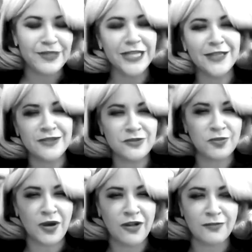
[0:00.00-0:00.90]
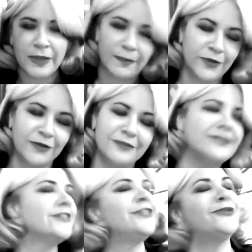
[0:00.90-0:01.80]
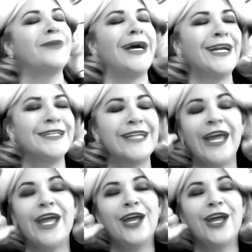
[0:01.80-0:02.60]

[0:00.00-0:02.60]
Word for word: like a little ball of paper in your mind,